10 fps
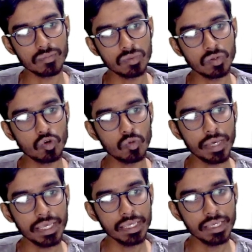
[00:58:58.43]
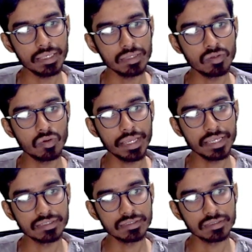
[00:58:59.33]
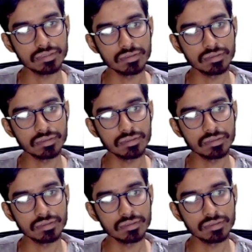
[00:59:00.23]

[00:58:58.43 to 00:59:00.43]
dou by dou x.